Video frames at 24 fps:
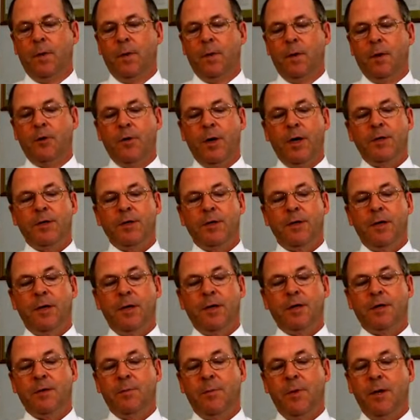The crazy thing
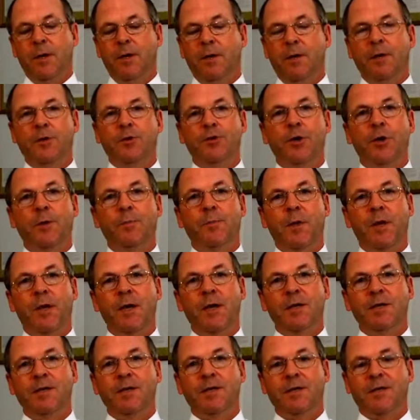is that many of the
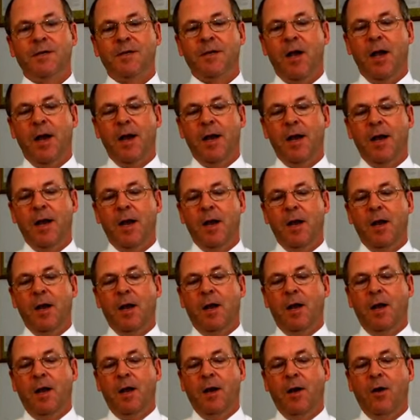GPs that
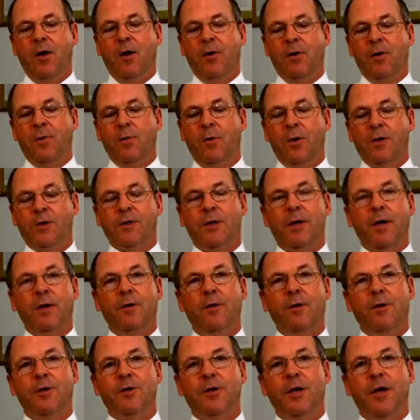will sign
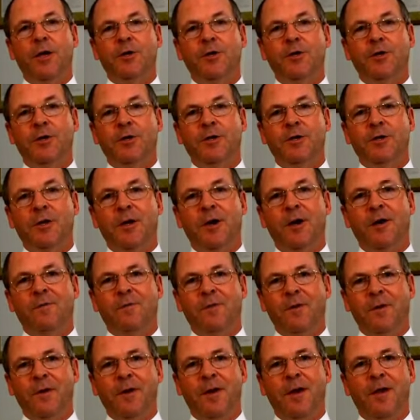on as agency
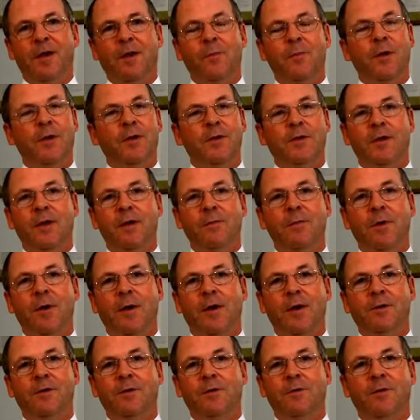staff, and they'll be the same
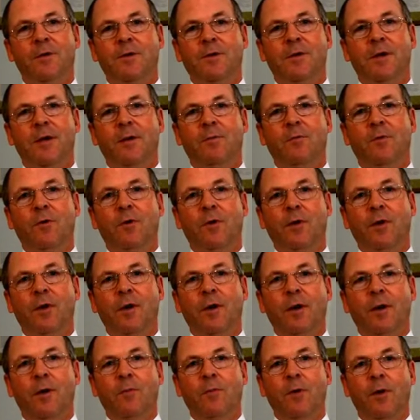guys doing the same work,
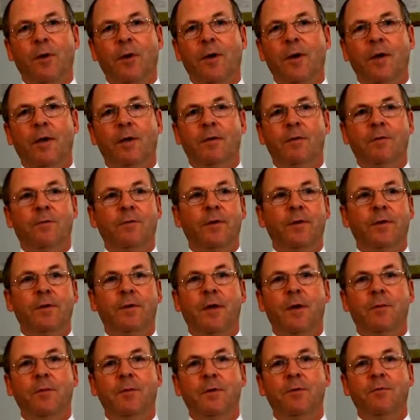but they're getting 3
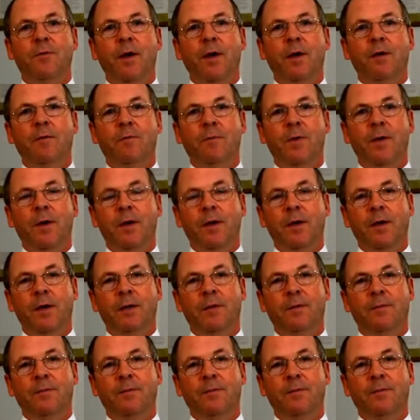times the rate of pay.